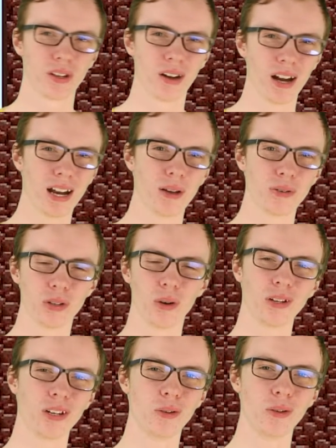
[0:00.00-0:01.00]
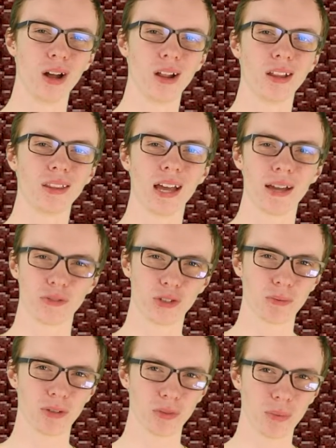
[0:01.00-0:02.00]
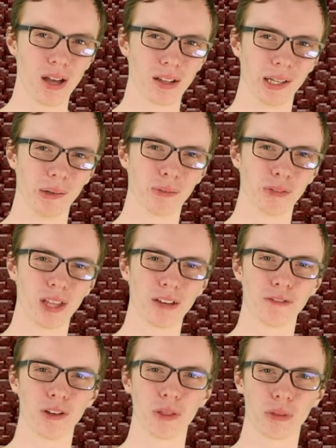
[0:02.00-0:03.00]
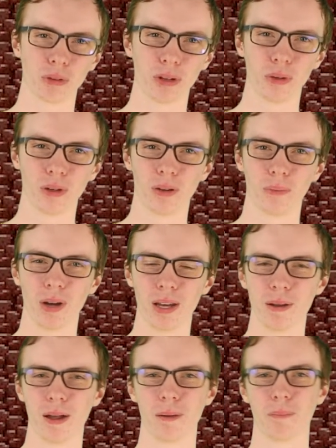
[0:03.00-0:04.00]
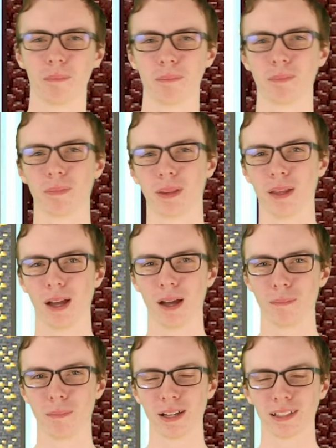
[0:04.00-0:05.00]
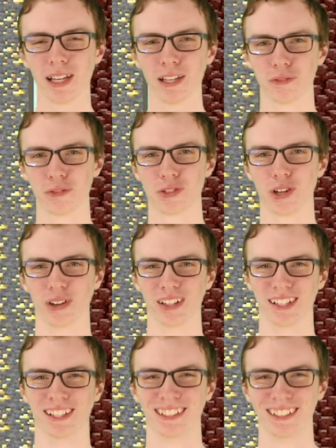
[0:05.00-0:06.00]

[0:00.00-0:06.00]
alright? I was going to do it all on live streams as well. However, that fell through when my life started.